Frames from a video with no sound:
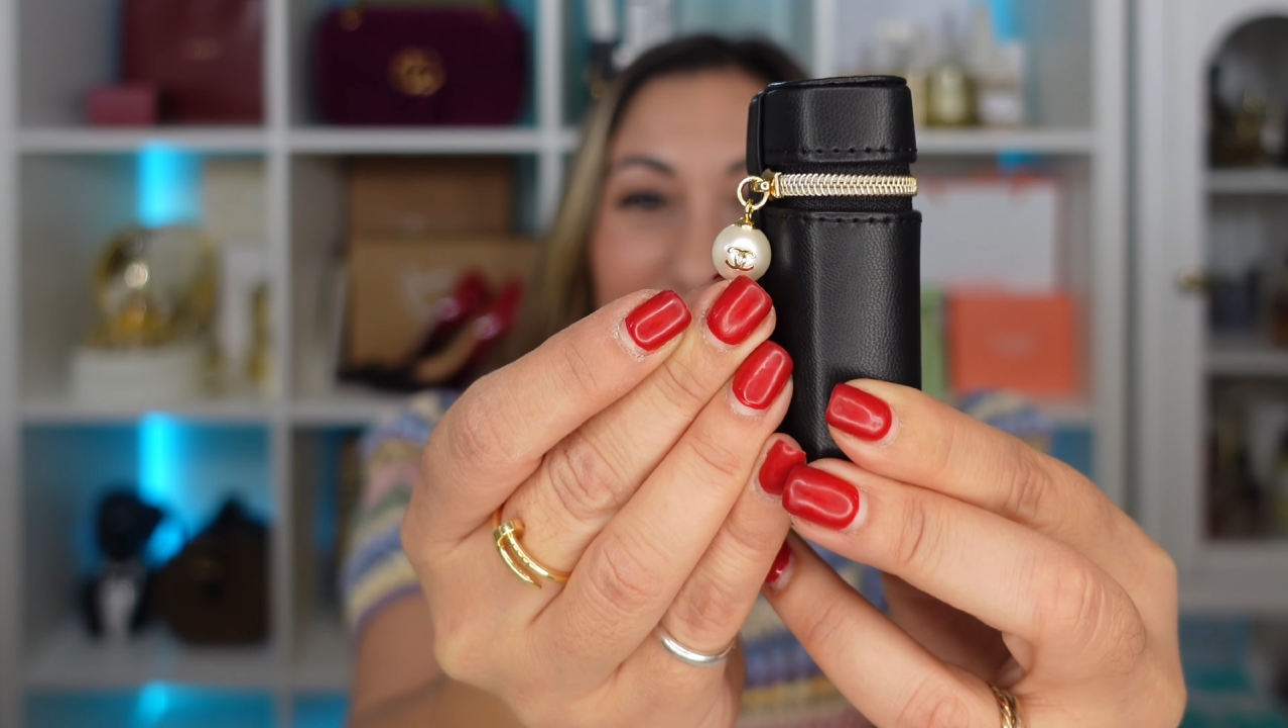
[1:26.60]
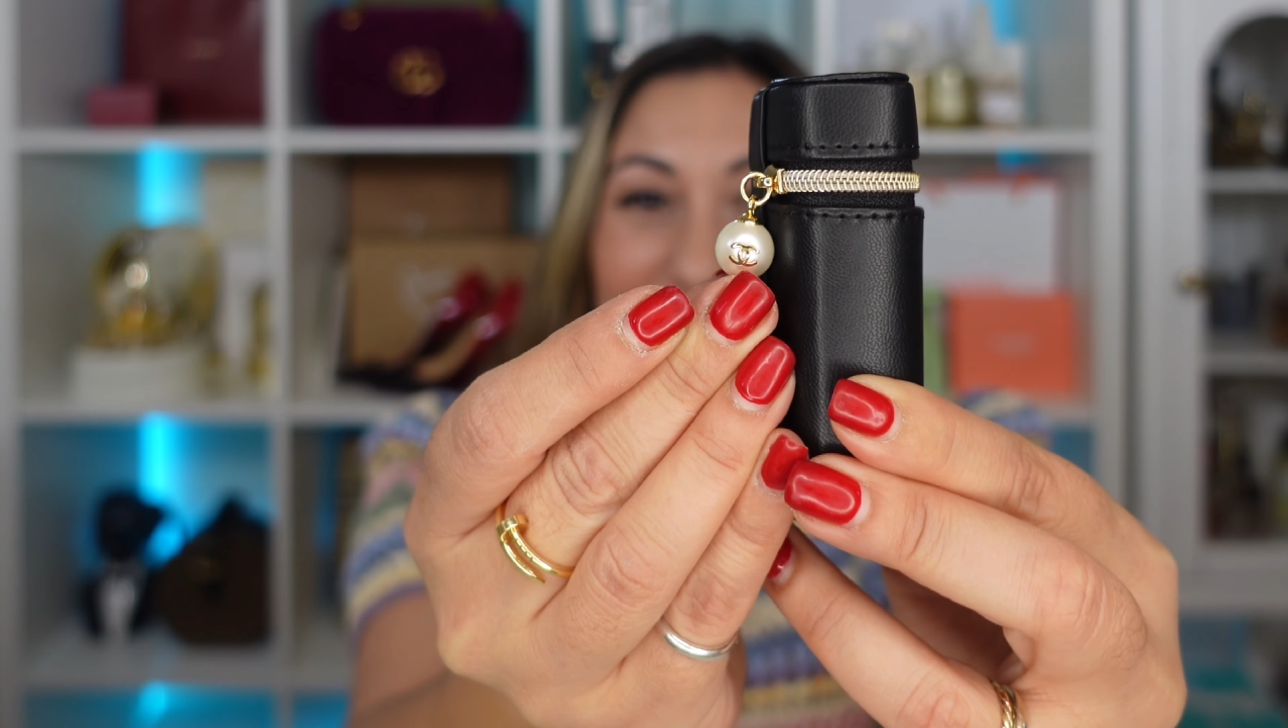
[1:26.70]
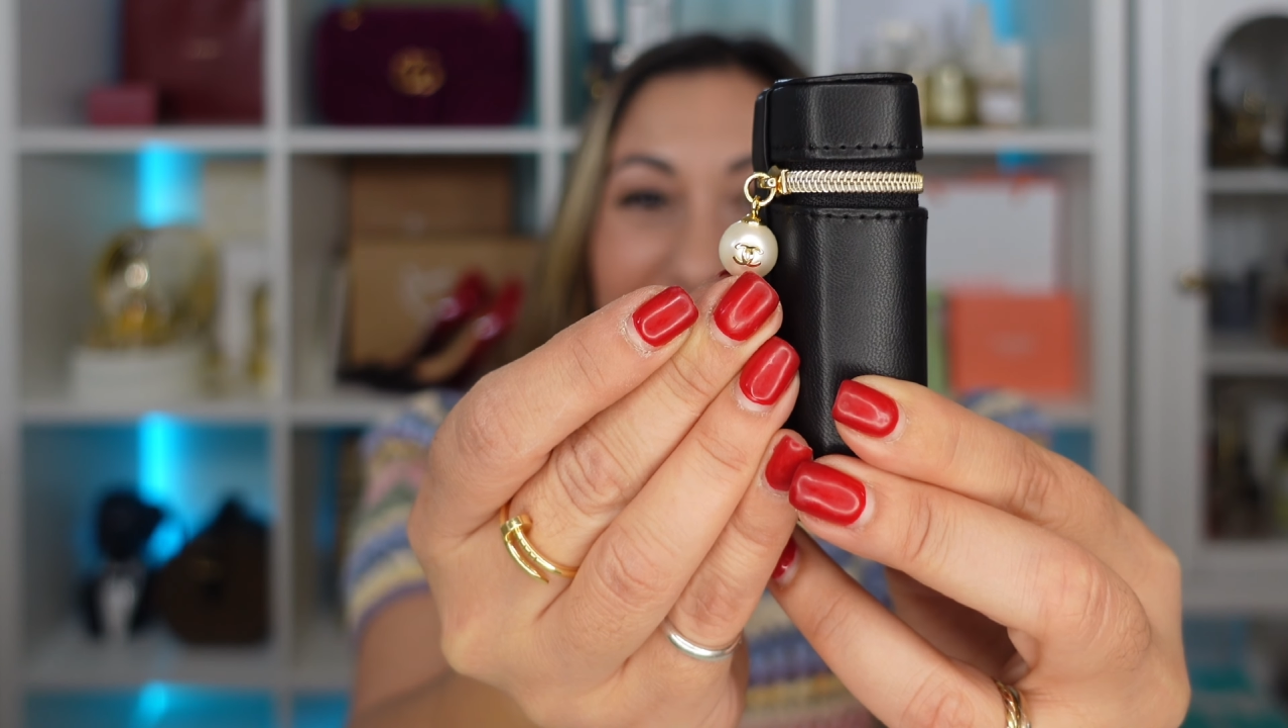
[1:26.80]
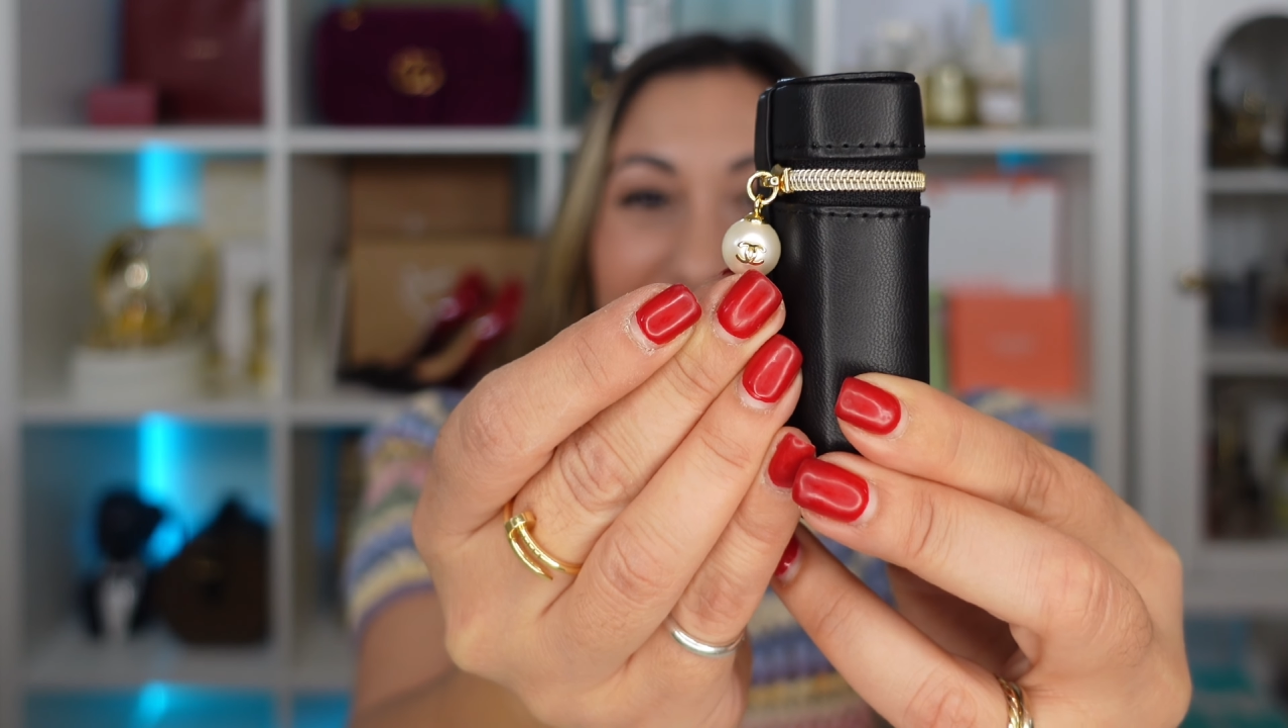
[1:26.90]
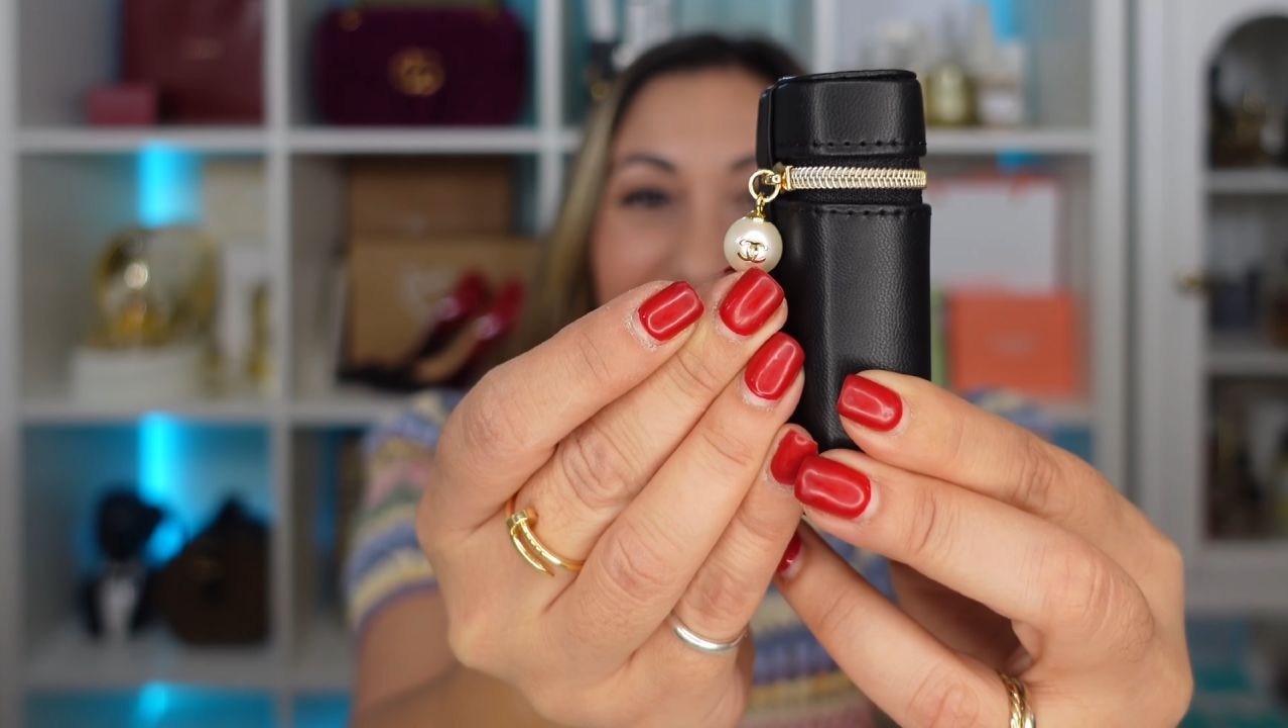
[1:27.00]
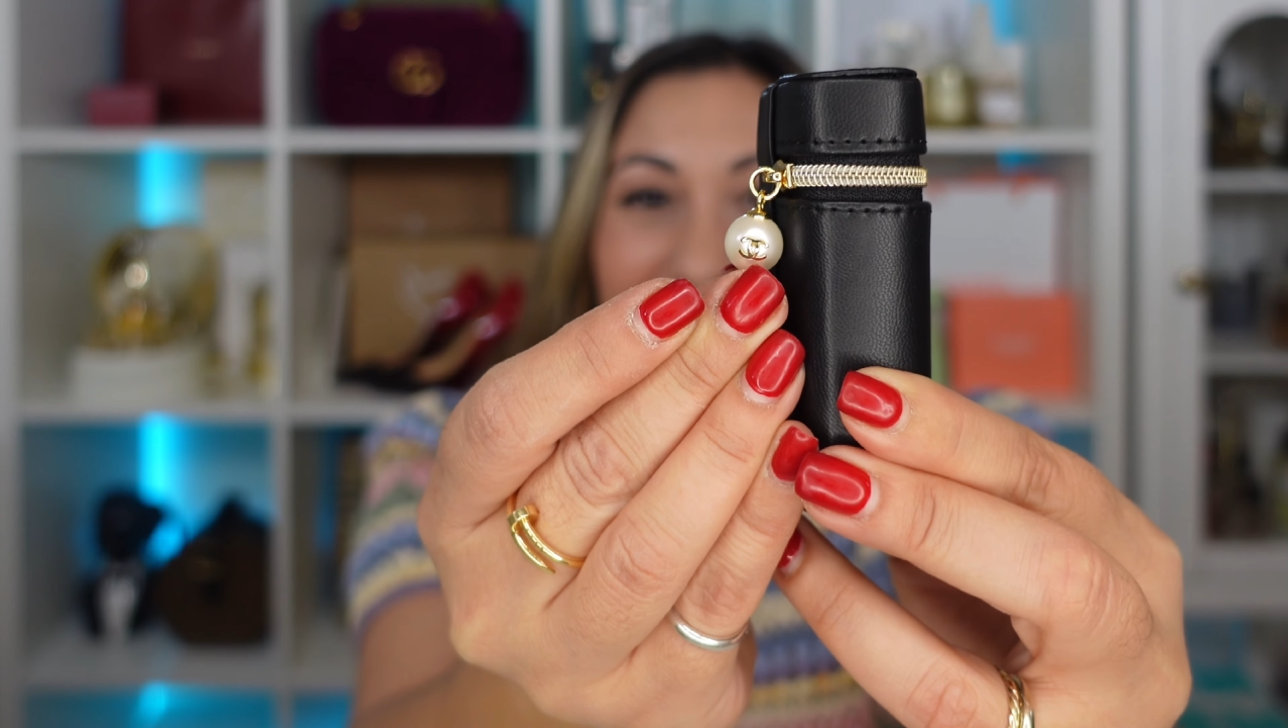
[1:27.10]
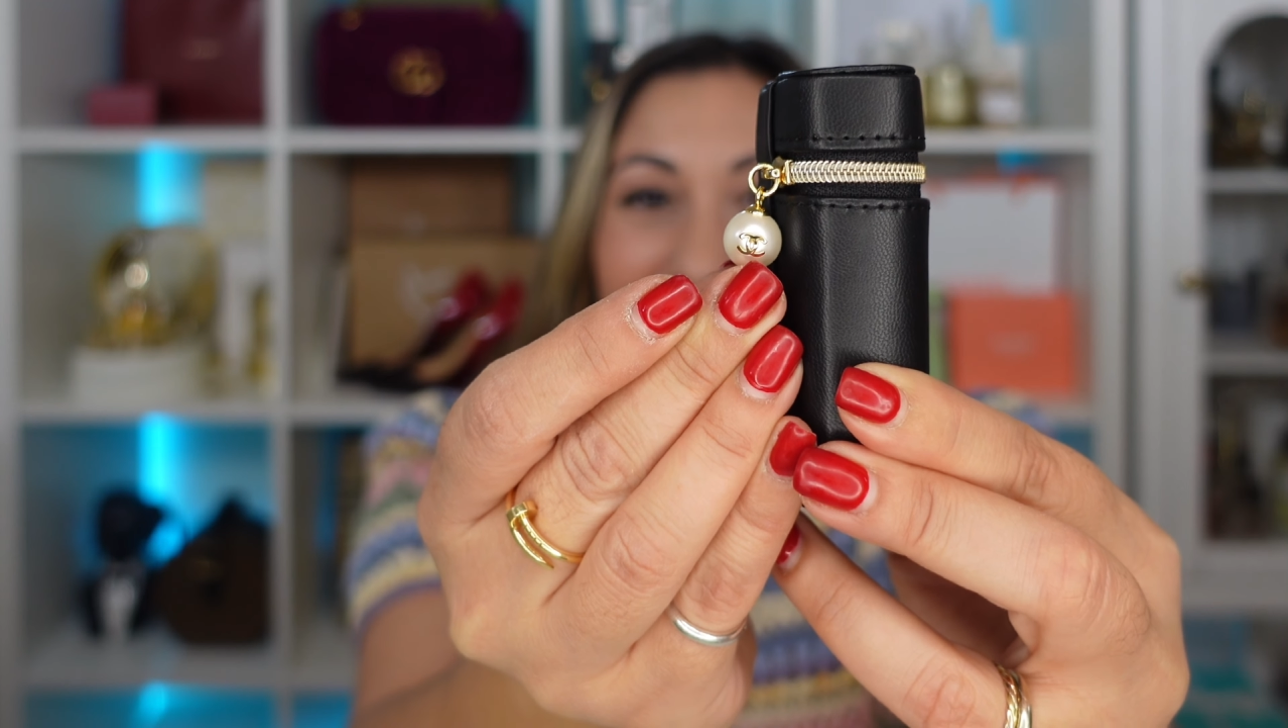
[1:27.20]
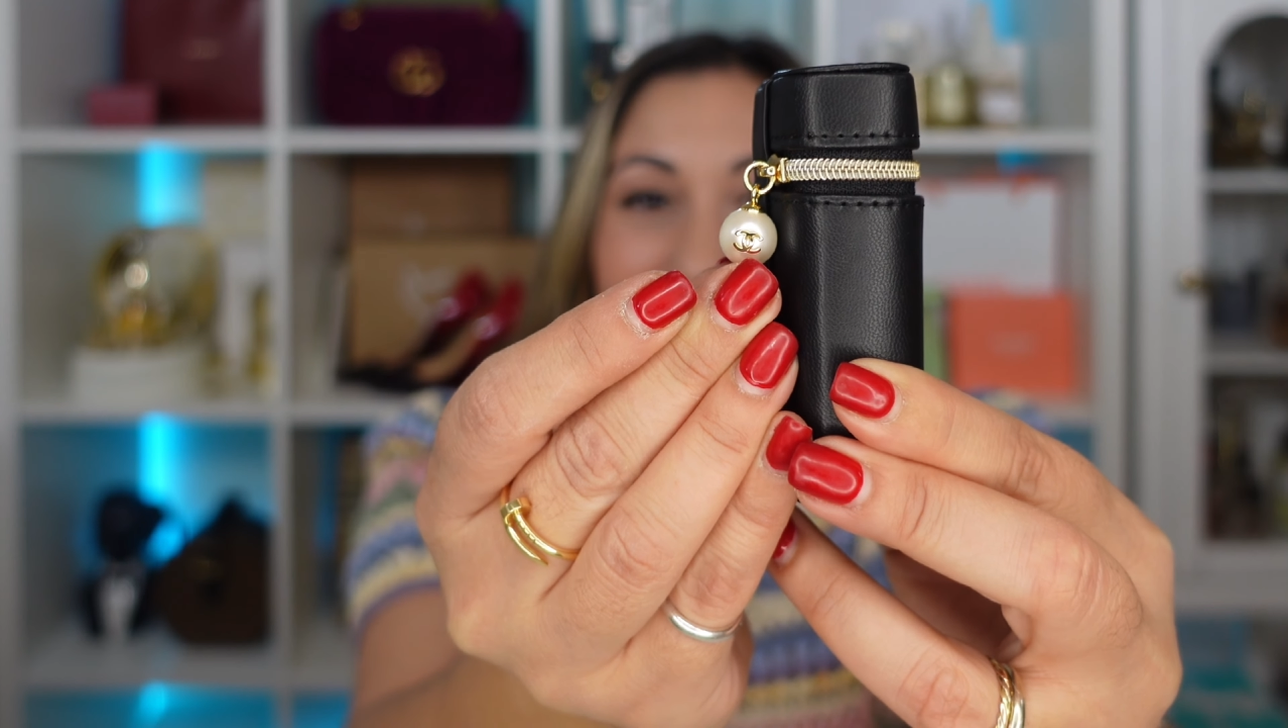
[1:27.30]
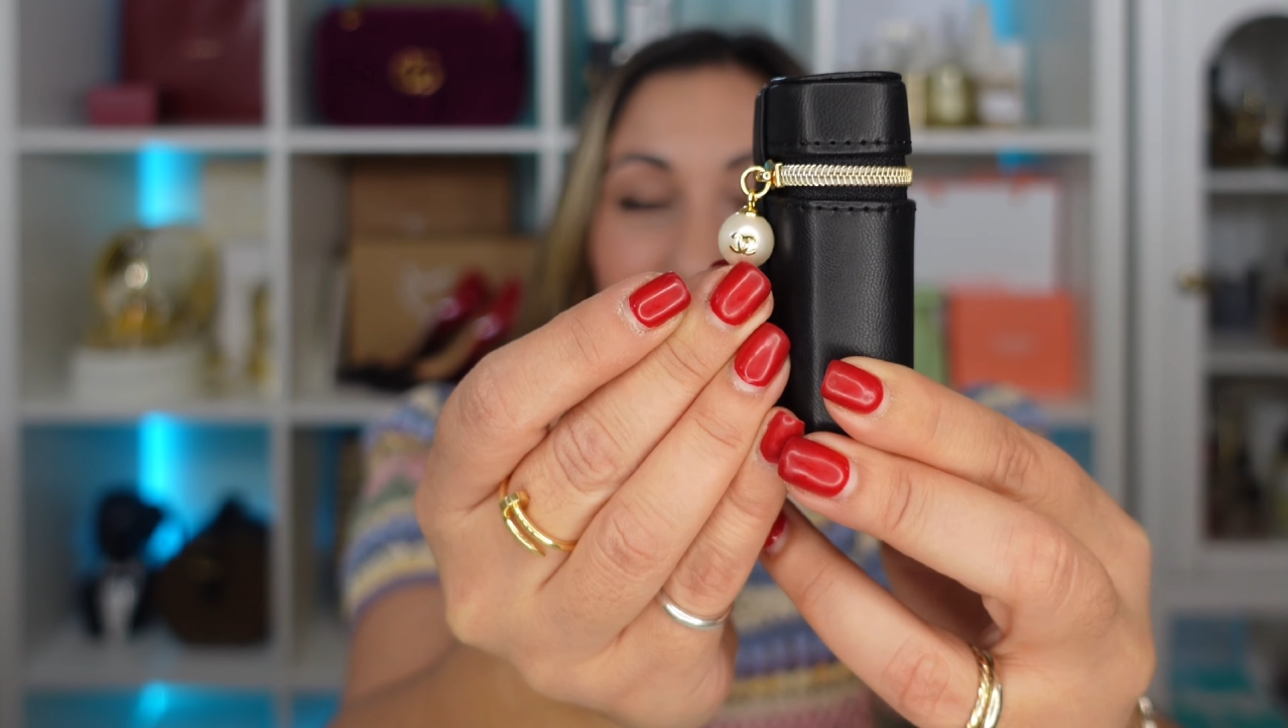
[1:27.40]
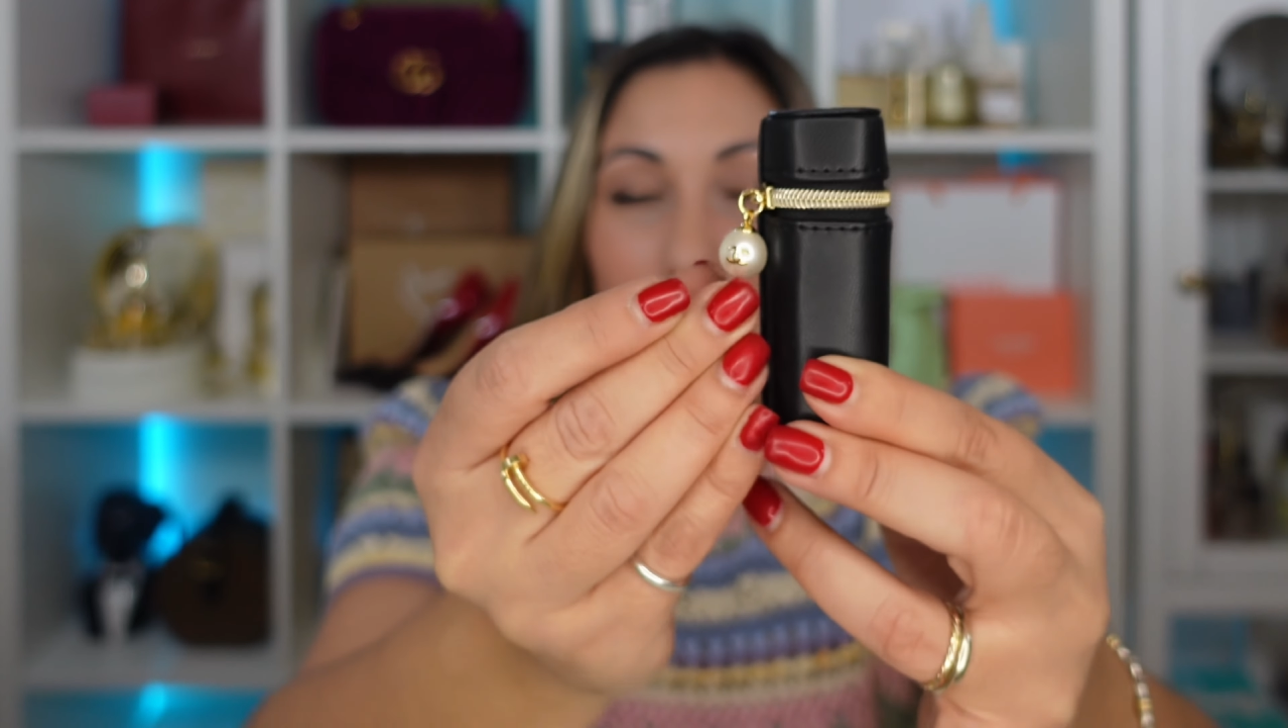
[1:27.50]
Oh my
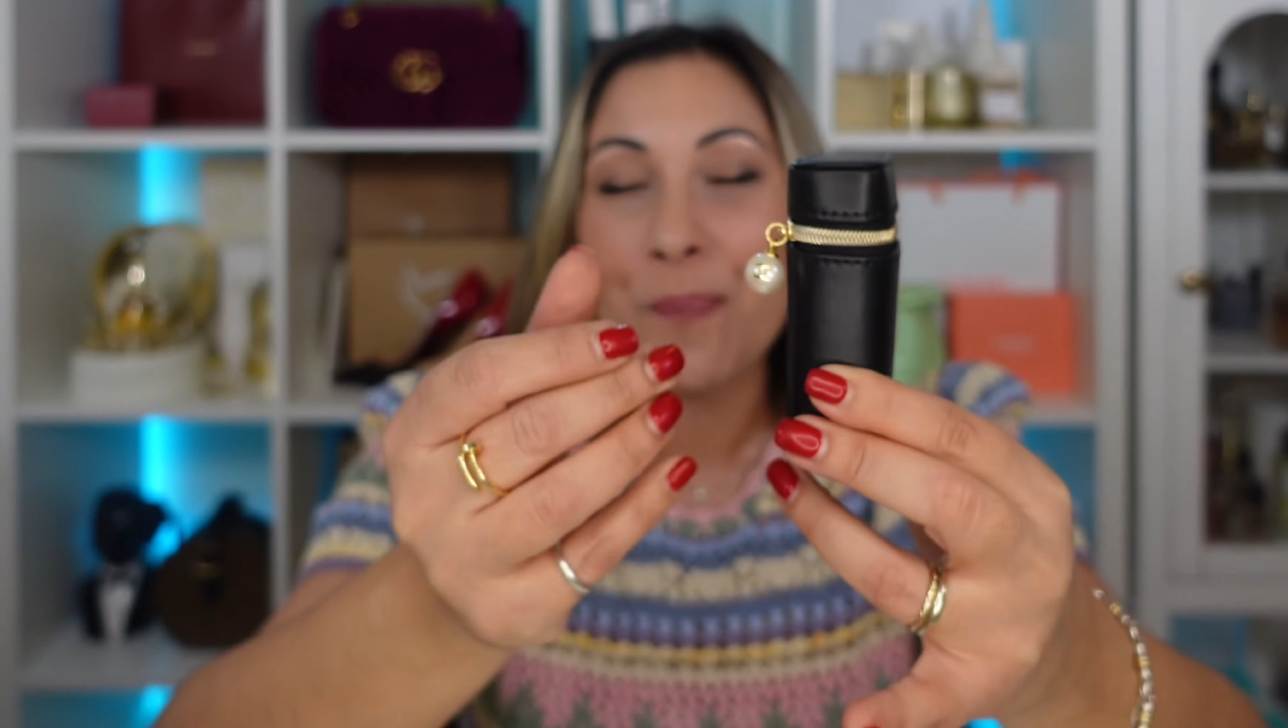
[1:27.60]
god.